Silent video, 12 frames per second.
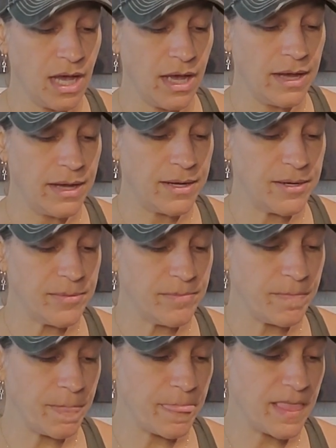
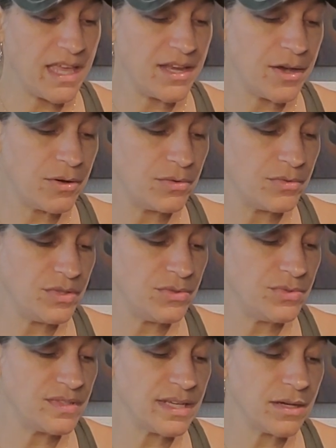You know,
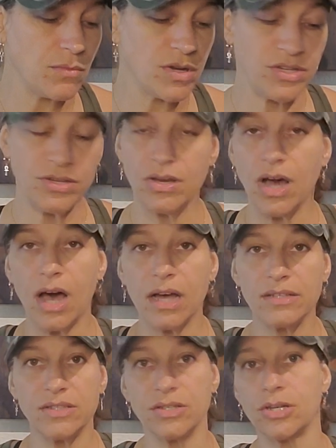using what you
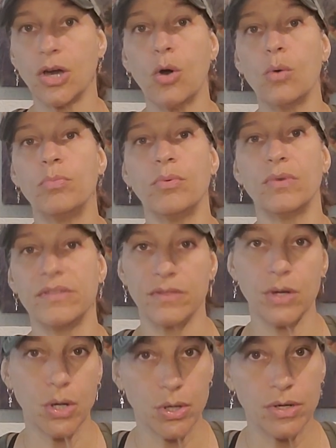got to cope with
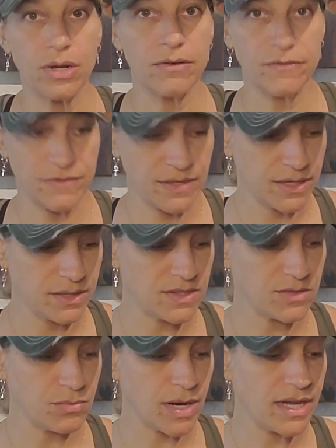the hurt of
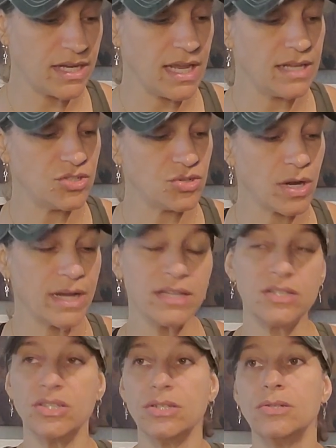this, right? And
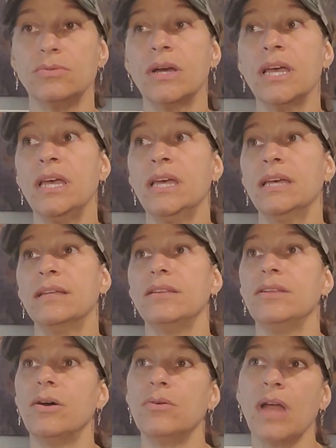trying to,
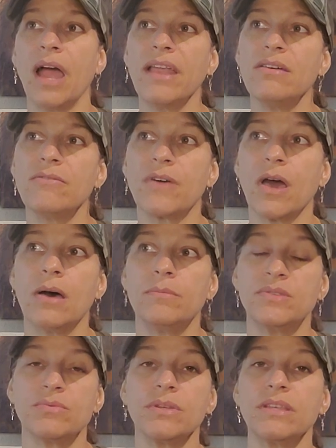you know, Nine of
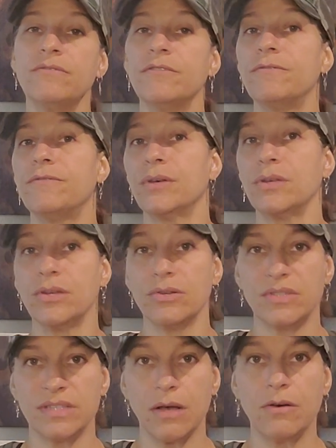Cups, really fulfill
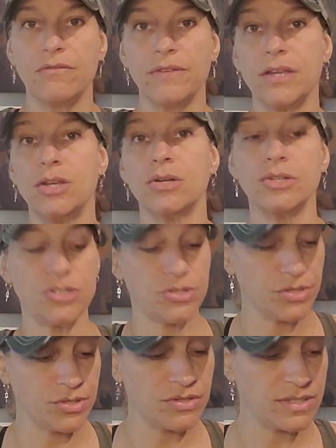yourself and
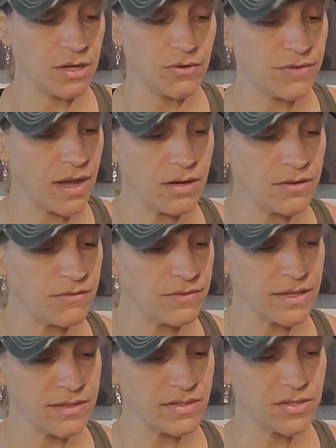nurture yourself out of
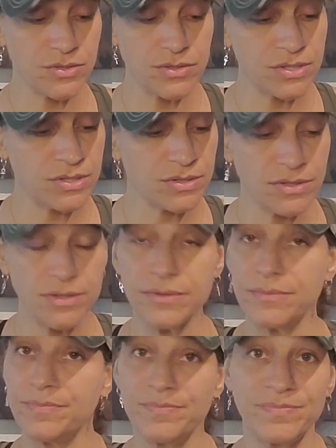this. So
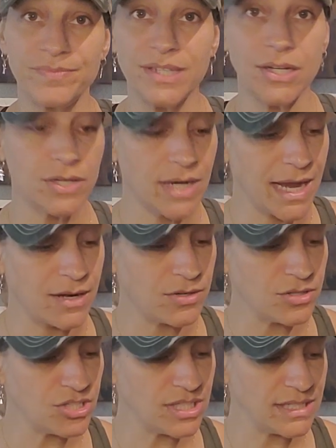your
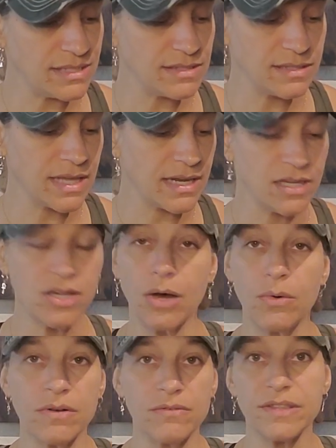energy is letting
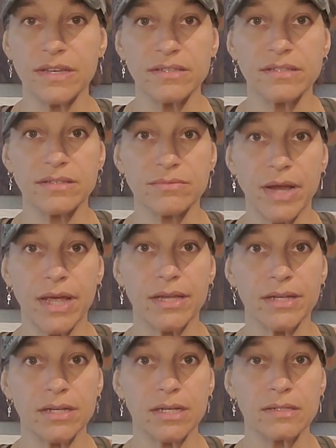go of this,
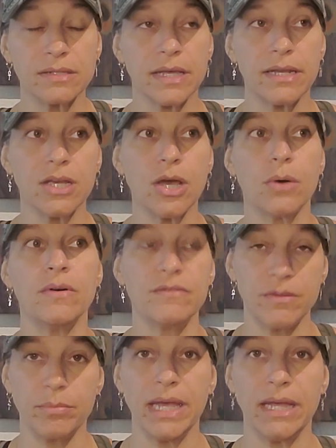right? It's letting go of
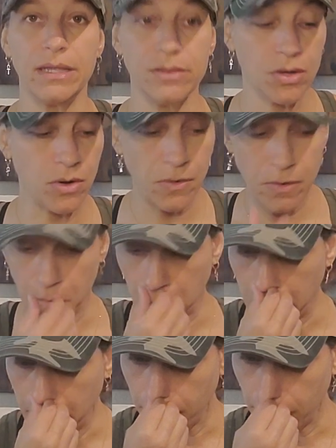the pain, the hurt,
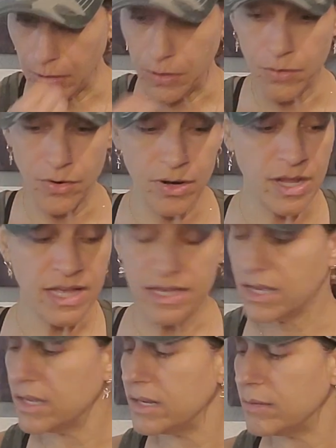whatever you're
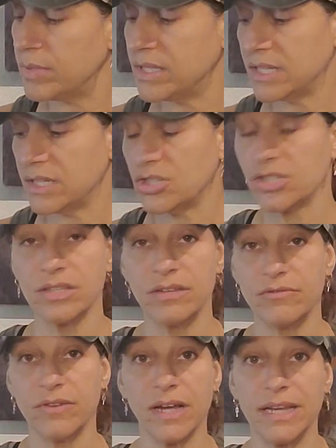going to potentially
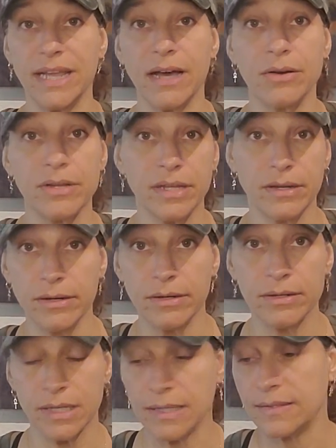find out here.
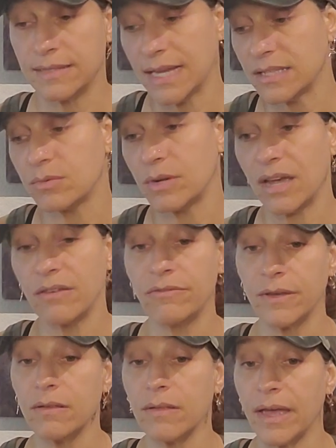Cause that's what I
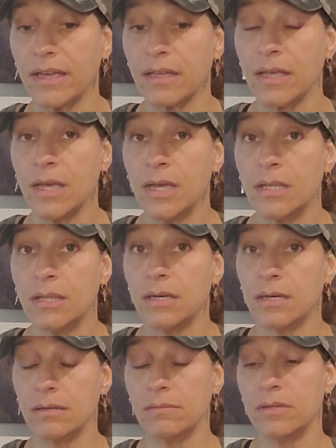feel like
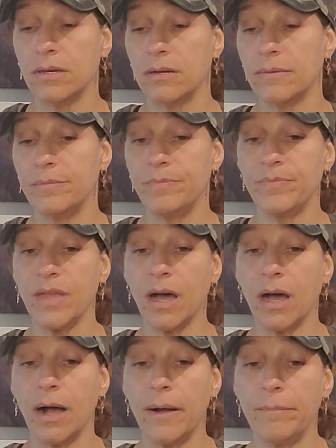the
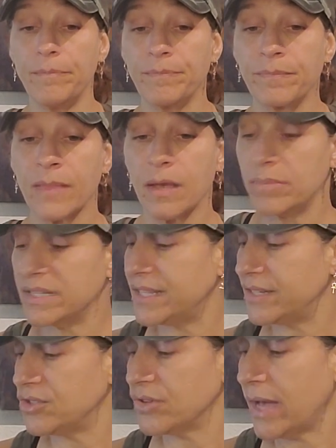
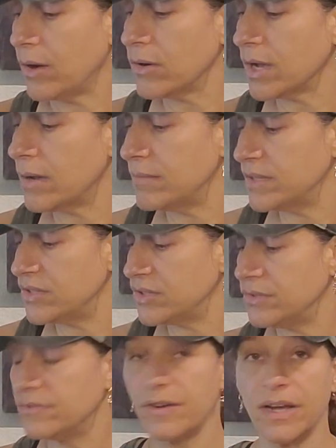potential outcome is
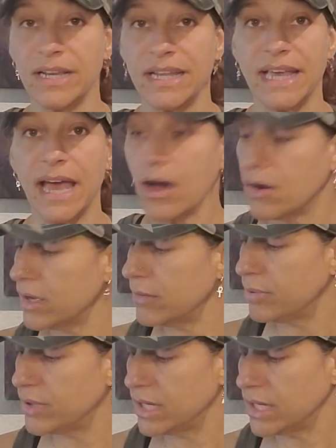you finding out and
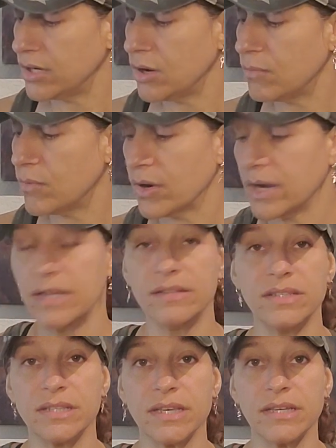putting no more
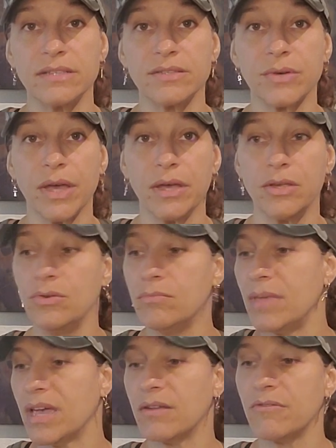into this. Okay. You
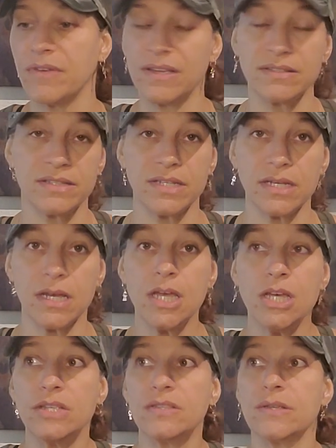manifesting
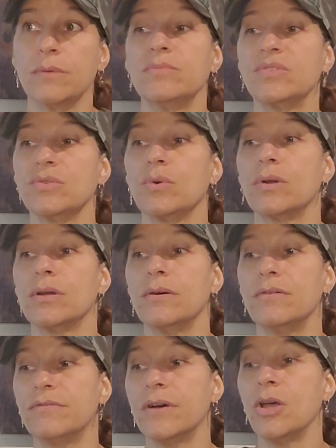some sort
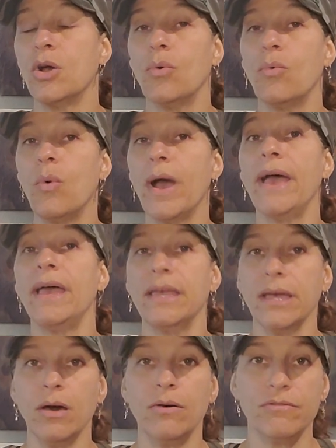of
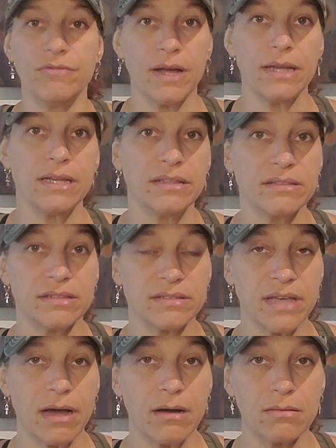way of finding this
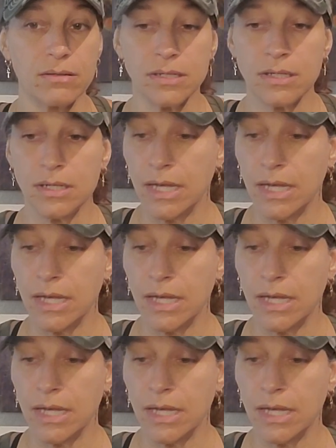out.